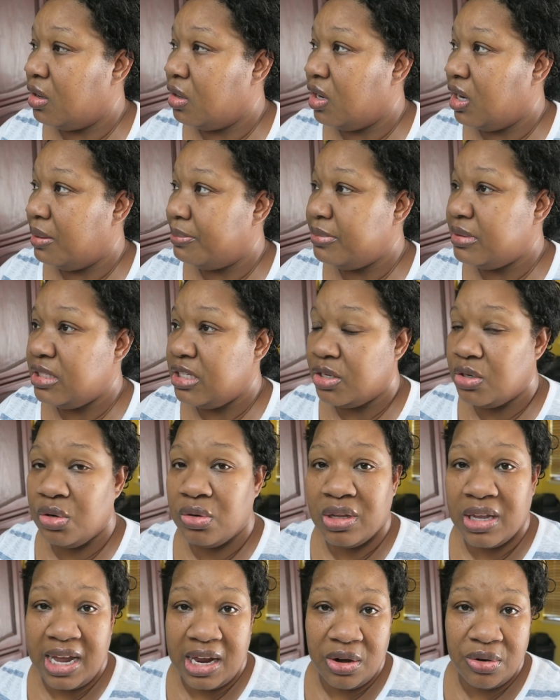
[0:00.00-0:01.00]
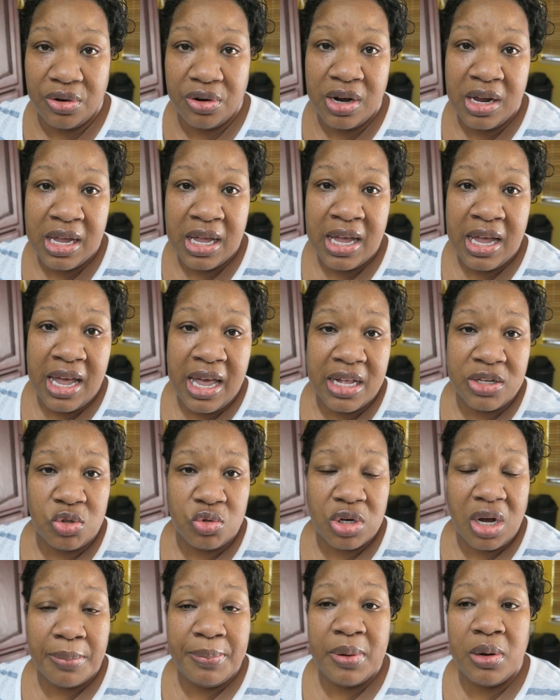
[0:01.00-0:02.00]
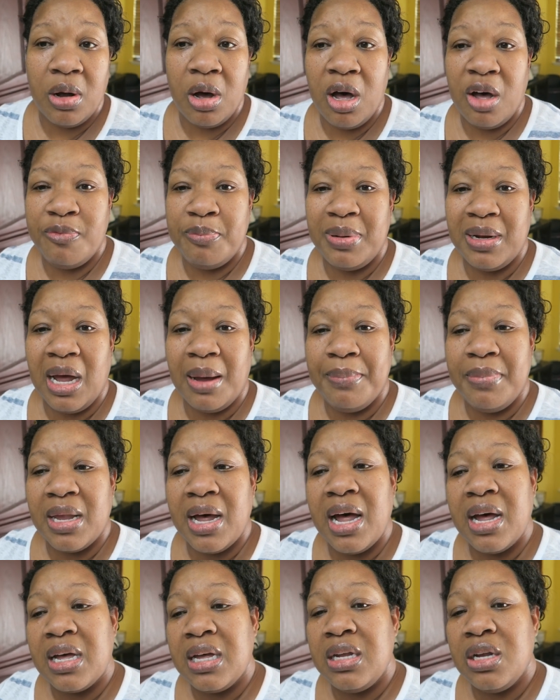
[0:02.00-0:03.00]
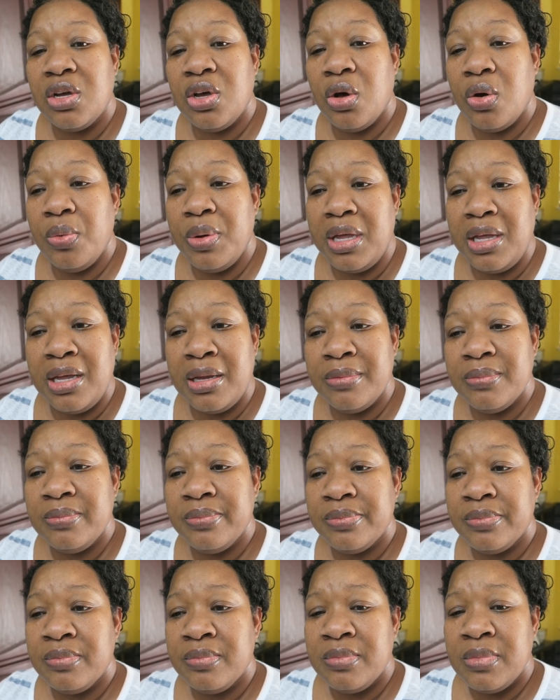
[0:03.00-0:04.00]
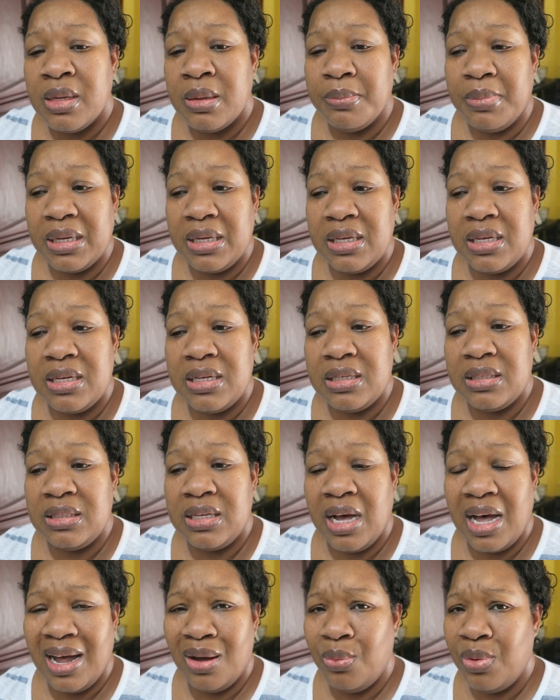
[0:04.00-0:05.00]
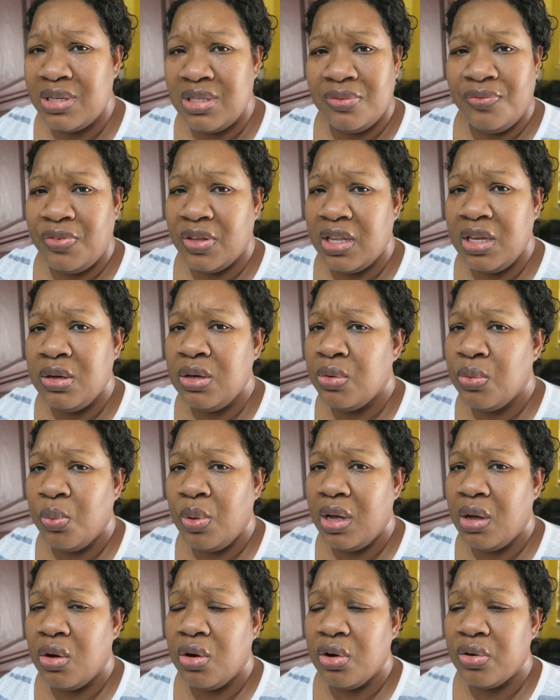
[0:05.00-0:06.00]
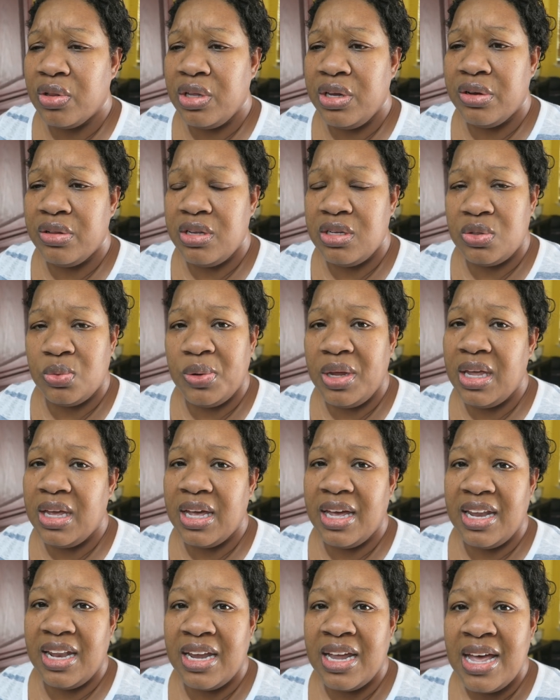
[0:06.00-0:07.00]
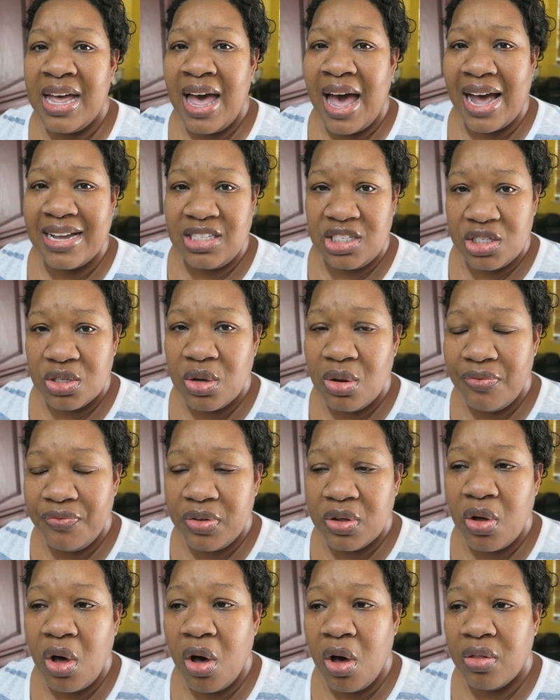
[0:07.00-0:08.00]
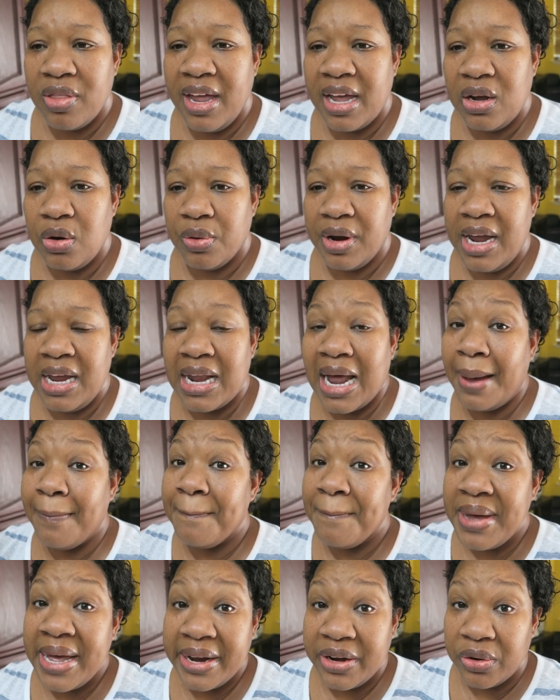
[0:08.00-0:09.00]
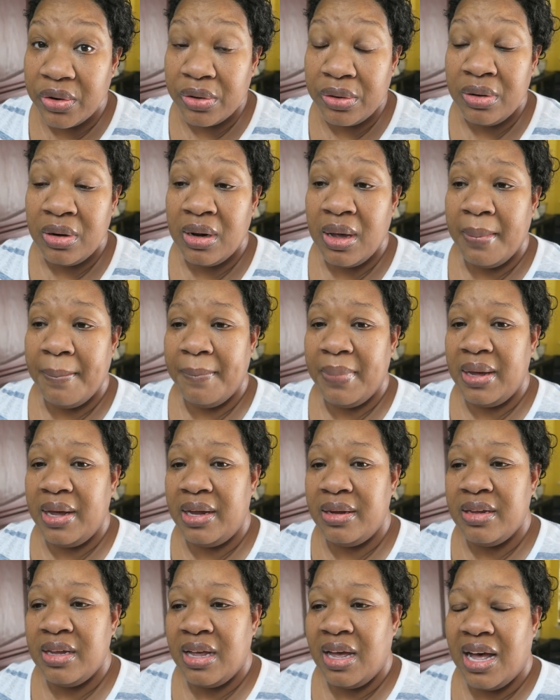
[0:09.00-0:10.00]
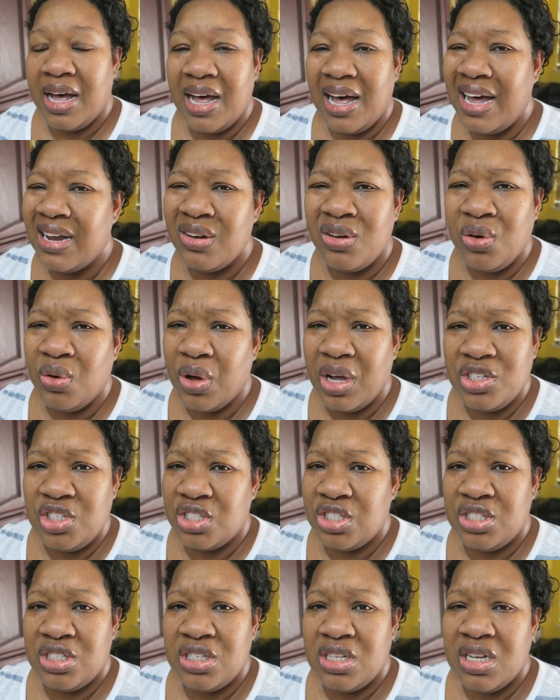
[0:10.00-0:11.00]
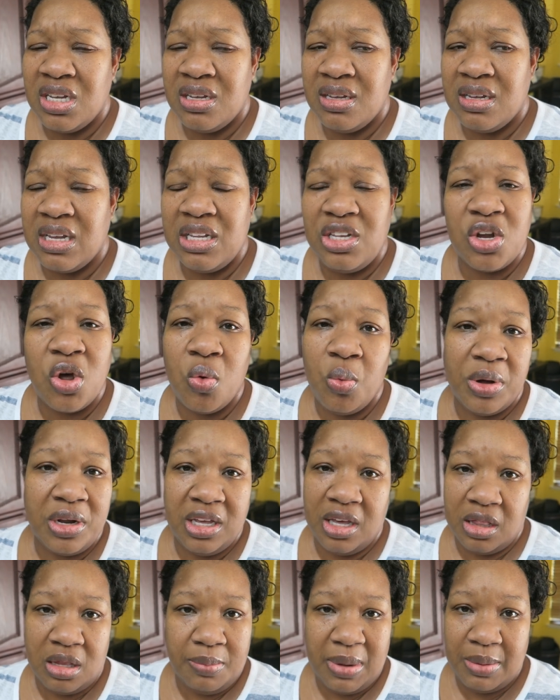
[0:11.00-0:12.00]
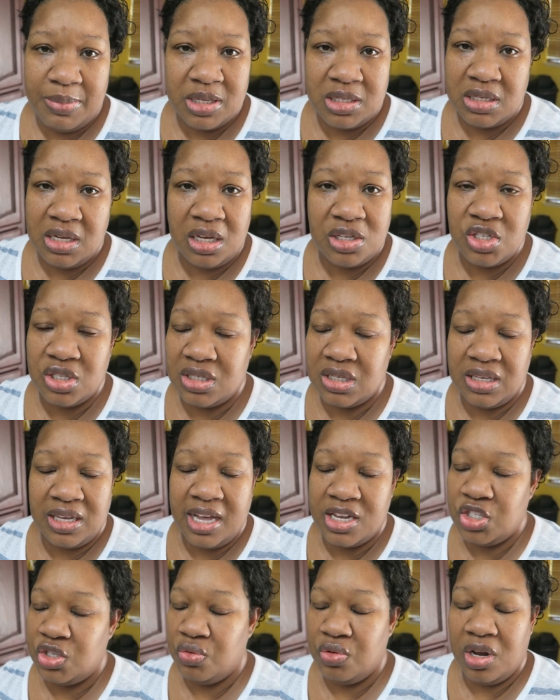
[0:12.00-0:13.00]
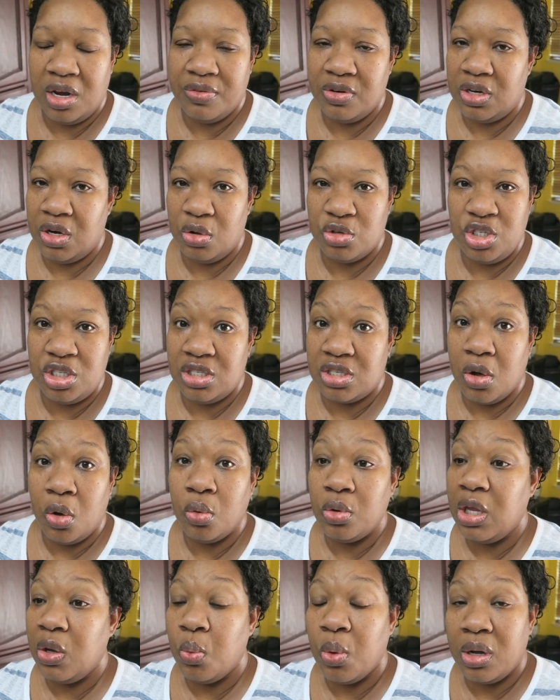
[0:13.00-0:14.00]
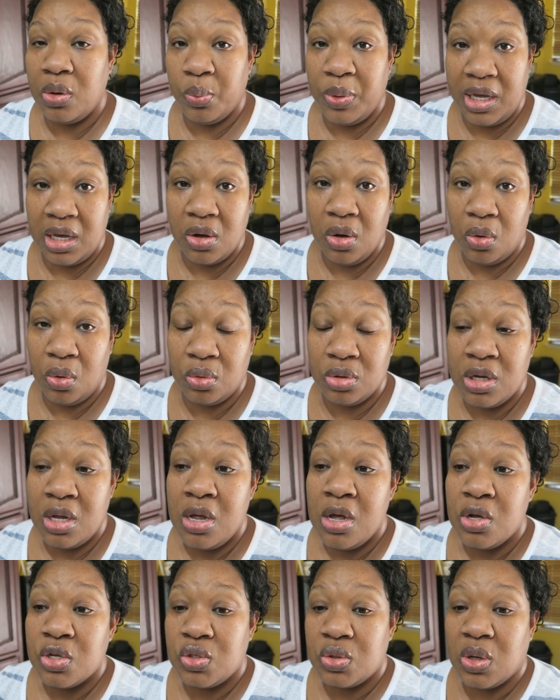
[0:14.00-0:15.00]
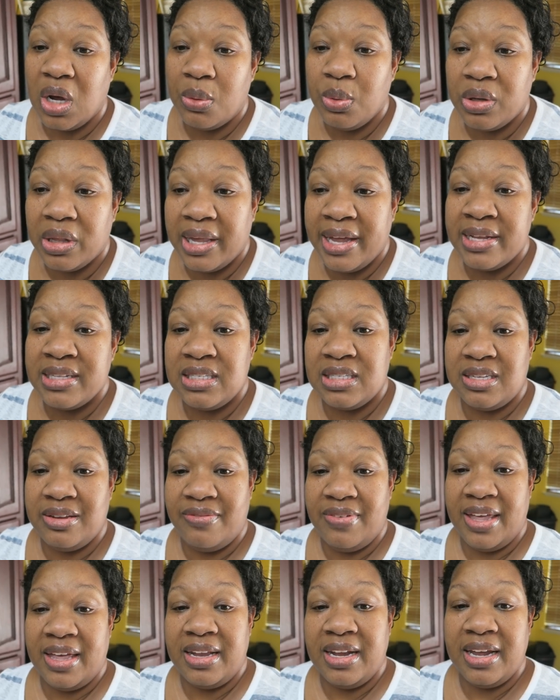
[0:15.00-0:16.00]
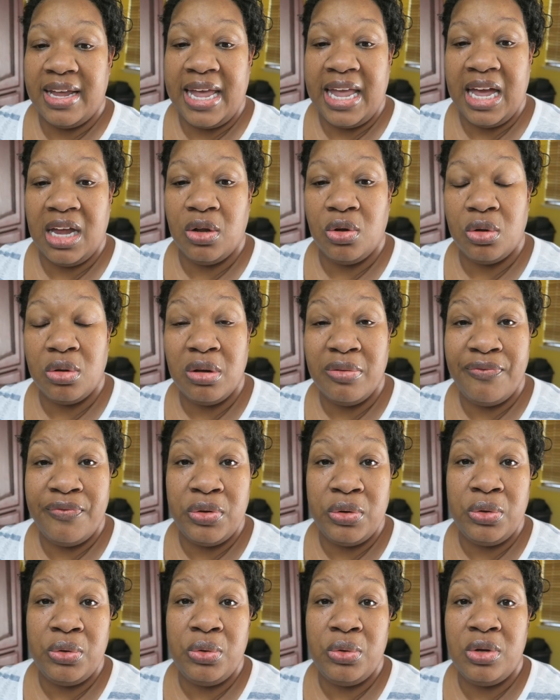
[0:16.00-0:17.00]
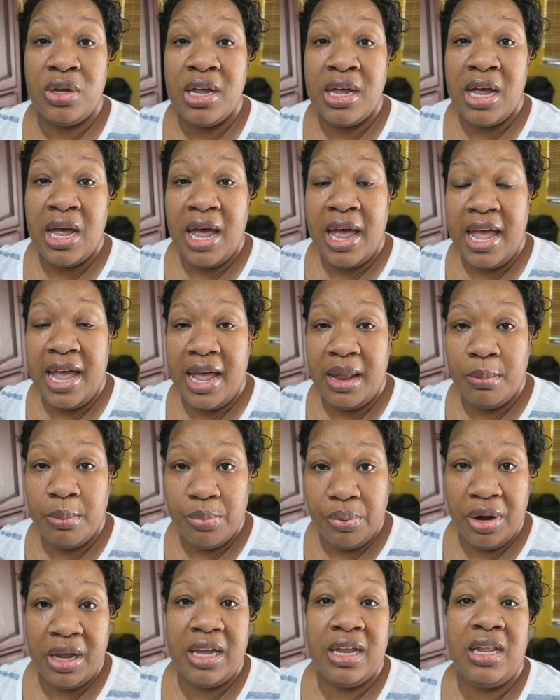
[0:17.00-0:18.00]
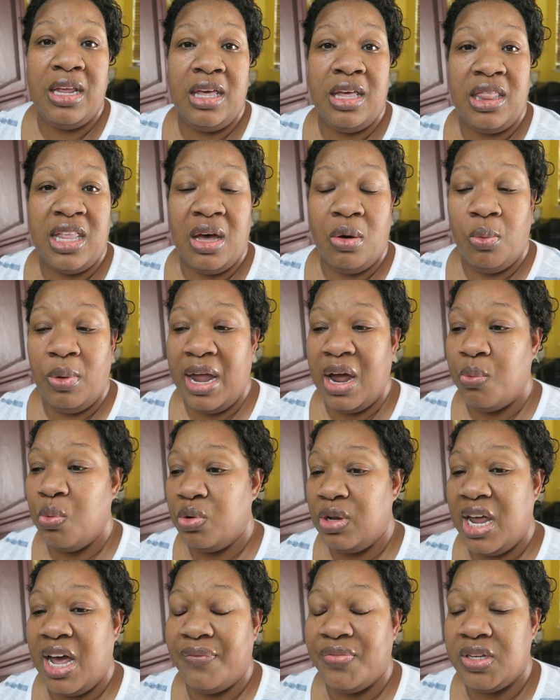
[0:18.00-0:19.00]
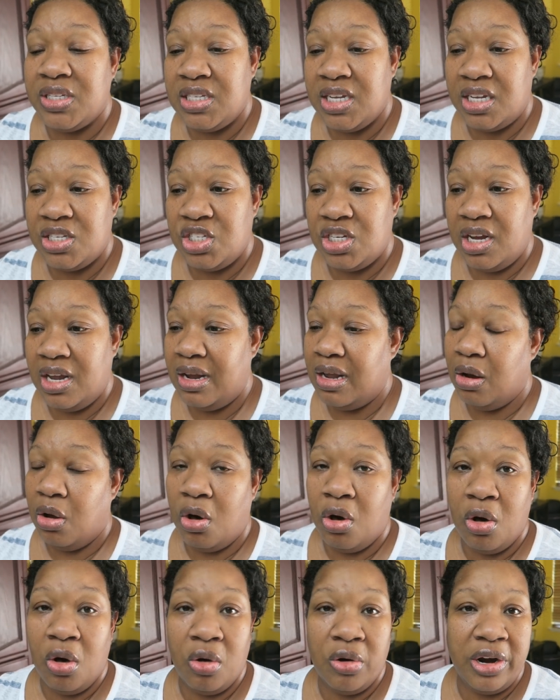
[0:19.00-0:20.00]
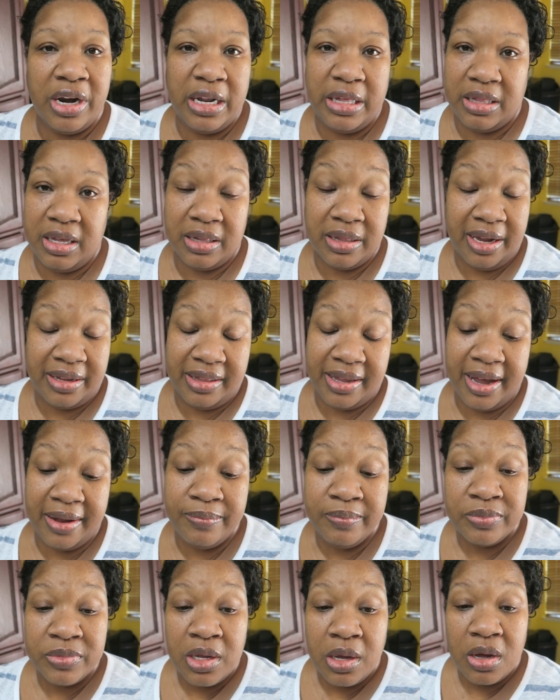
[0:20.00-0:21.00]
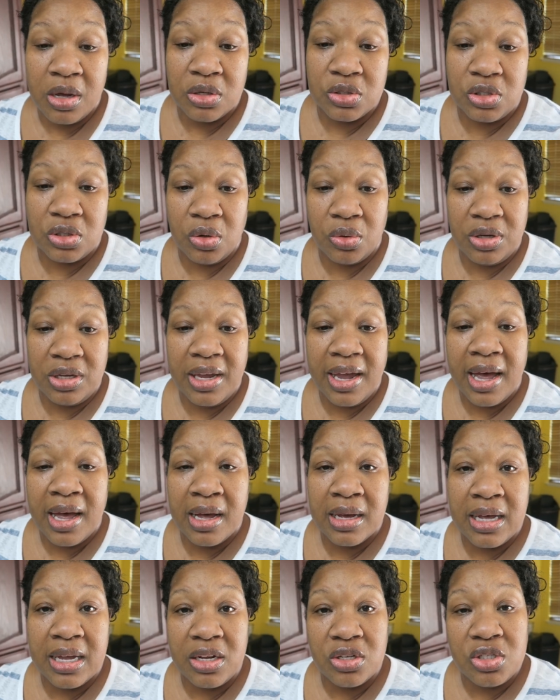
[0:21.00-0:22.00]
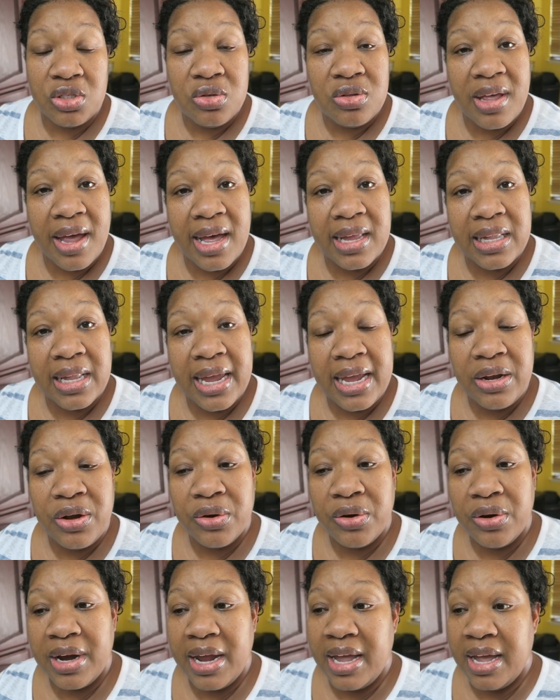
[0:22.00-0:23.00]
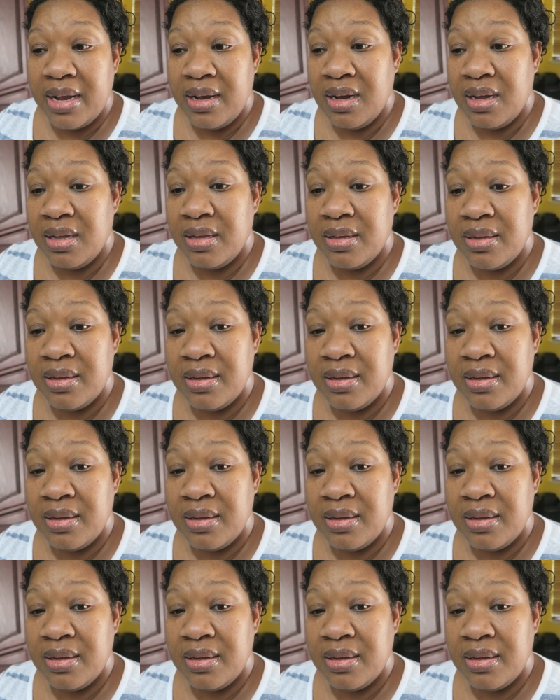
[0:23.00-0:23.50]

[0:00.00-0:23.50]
her up dinner later and drop it off, but I'm not gonna go in because I wasn't feeling well earlier this week and I still don't feel all that great. I'm better, but I don't know, I just don't want to get the baby sick, just in case. You never know. She's only 1 week old. So I will let Savannah handle the food and bring it in. That way I won't have to touch it at all or anything like that. So yeah, I'm going to do that later. And